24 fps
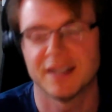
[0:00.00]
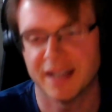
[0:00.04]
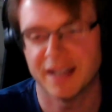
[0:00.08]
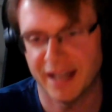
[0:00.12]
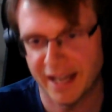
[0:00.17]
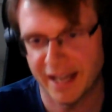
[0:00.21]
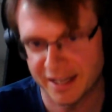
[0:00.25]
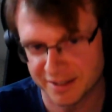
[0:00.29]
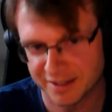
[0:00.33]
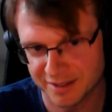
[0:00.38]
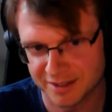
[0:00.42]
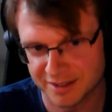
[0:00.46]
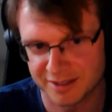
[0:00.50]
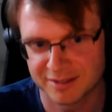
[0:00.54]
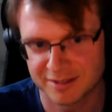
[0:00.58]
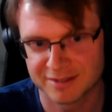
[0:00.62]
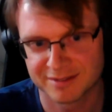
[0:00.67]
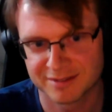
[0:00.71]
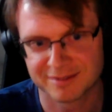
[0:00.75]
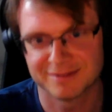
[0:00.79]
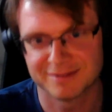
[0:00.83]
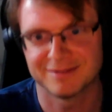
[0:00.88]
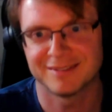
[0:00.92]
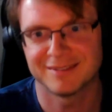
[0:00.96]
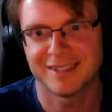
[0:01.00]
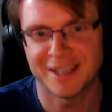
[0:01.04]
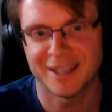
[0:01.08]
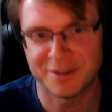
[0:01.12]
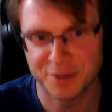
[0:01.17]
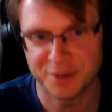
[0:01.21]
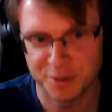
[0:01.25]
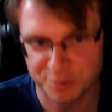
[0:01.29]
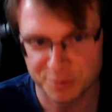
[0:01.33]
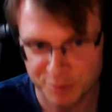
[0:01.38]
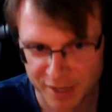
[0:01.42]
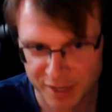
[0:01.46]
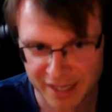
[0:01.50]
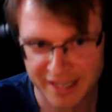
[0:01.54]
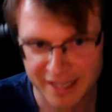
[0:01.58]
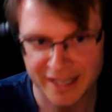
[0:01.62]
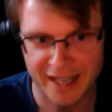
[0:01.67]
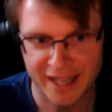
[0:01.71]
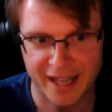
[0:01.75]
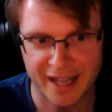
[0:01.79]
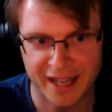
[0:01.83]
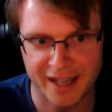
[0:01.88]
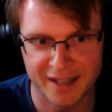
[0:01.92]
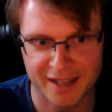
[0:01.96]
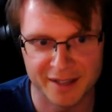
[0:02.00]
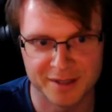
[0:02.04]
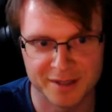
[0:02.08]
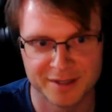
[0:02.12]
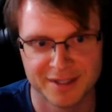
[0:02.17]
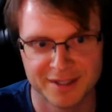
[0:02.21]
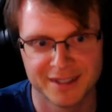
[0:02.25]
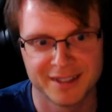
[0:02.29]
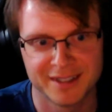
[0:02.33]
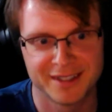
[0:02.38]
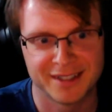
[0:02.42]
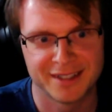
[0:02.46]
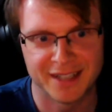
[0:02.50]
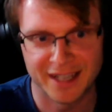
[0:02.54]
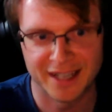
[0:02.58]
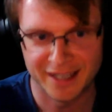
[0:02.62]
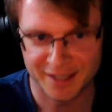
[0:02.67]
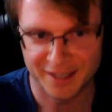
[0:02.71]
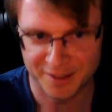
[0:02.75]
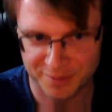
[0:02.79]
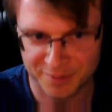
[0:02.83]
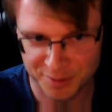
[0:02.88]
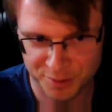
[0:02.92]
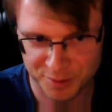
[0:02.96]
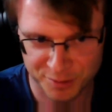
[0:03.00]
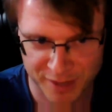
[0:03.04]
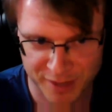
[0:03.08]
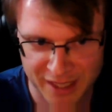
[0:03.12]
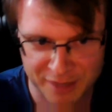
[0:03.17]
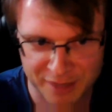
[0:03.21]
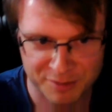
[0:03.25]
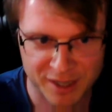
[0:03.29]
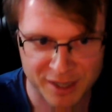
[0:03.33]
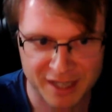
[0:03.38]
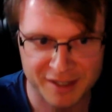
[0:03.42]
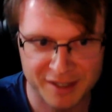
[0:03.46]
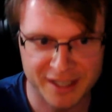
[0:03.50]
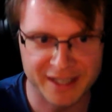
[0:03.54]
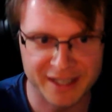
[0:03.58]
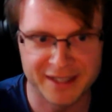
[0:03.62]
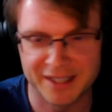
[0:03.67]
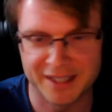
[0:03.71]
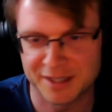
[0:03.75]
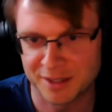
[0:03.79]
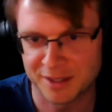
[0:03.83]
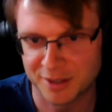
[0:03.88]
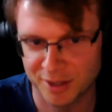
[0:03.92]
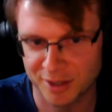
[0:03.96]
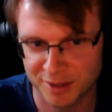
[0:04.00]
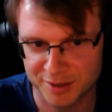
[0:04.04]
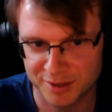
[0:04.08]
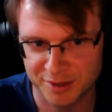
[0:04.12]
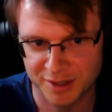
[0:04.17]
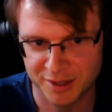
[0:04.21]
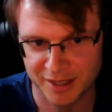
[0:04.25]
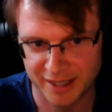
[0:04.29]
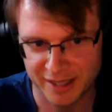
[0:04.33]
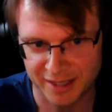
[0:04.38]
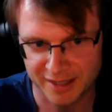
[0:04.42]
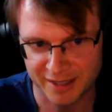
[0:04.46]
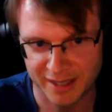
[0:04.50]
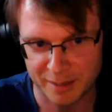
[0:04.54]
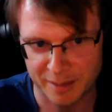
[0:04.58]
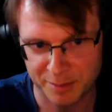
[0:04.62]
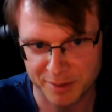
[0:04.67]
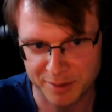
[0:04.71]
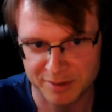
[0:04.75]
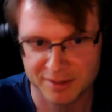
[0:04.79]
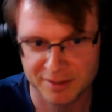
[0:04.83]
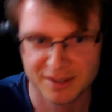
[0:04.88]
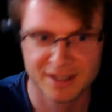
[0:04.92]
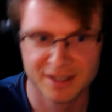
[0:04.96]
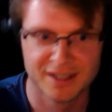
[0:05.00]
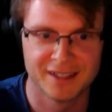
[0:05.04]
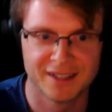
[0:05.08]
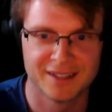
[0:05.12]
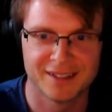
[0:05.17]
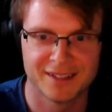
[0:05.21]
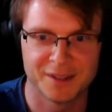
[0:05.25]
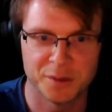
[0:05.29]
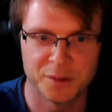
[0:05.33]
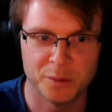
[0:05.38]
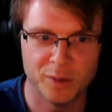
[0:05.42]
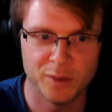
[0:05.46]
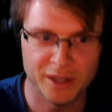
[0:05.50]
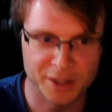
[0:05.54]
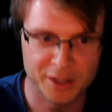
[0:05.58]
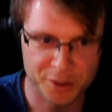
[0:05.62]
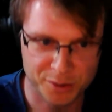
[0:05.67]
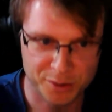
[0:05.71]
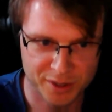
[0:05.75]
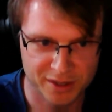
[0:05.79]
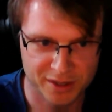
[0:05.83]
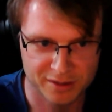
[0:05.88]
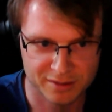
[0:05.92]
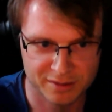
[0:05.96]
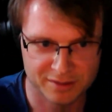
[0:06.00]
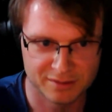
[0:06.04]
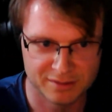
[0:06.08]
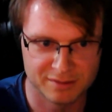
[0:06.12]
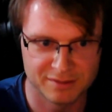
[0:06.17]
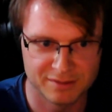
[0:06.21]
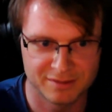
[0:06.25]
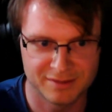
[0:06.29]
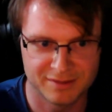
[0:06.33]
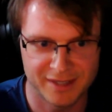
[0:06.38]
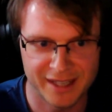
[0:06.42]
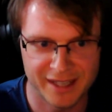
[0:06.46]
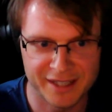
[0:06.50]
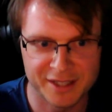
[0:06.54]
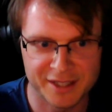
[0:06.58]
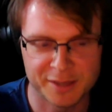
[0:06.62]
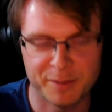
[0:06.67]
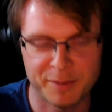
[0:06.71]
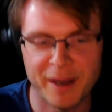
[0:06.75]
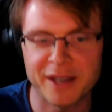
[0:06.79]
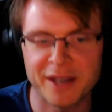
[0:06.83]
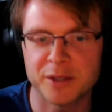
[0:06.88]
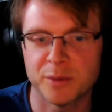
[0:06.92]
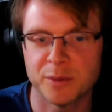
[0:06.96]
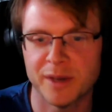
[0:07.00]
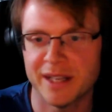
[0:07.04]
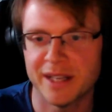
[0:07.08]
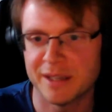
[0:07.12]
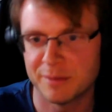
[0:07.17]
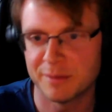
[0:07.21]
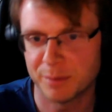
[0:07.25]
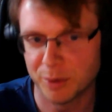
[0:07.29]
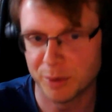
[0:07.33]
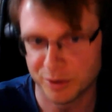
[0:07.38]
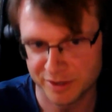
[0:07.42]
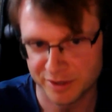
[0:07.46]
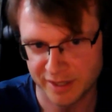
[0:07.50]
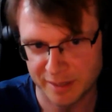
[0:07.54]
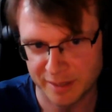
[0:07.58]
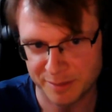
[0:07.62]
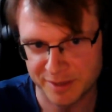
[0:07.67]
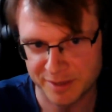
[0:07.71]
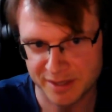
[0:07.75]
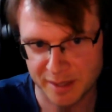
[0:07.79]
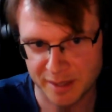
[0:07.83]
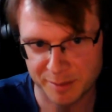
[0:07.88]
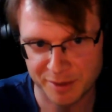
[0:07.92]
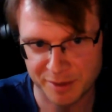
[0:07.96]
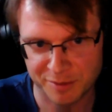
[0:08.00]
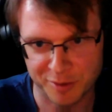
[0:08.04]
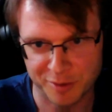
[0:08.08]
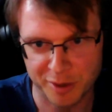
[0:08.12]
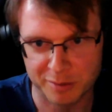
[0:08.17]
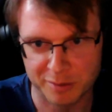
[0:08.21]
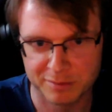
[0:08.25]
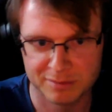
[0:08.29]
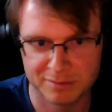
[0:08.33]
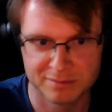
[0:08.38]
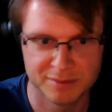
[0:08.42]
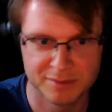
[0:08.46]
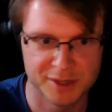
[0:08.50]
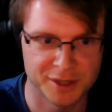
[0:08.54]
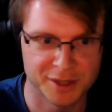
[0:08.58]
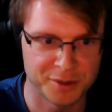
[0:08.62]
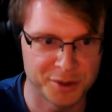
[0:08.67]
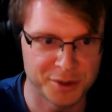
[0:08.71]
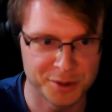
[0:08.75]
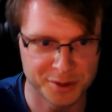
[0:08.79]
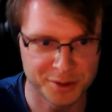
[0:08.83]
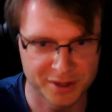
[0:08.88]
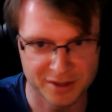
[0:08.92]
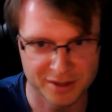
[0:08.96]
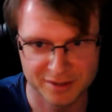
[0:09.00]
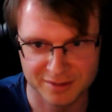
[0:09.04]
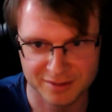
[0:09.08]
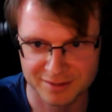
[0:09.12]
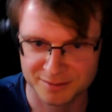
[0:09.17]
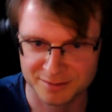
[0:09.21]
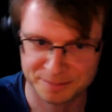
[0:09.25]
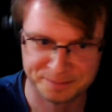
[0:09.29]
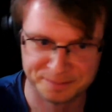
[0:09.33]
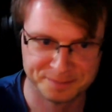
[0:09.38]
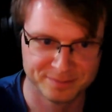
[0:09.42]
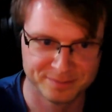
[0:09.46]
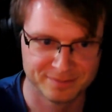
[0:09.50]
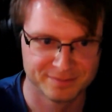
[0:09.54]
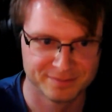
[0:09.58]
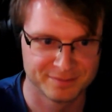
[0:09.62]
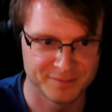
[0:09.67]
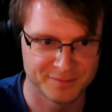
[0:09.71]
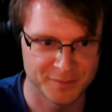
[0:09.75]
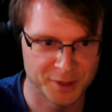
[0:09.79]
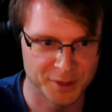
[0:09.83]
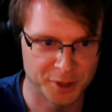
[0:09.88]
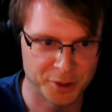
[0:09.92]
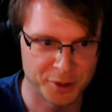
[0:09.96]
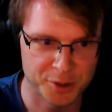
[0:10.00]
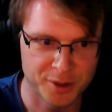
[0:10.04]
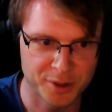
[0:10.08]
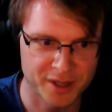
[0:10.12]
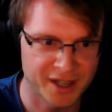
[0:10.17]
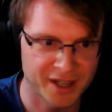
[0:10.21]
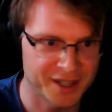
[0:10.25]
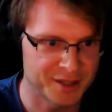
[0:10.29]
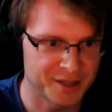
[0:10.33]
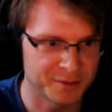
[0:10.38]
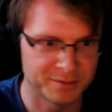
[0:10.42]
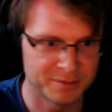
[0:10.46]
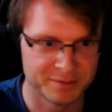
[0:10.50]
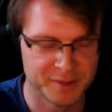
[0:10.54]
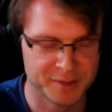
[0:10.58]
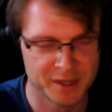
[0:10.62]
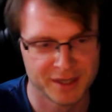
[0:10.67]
And if you really care, like if you really, really need this to not like happen, well, you can inspect where the abort type is coming from. So you can either,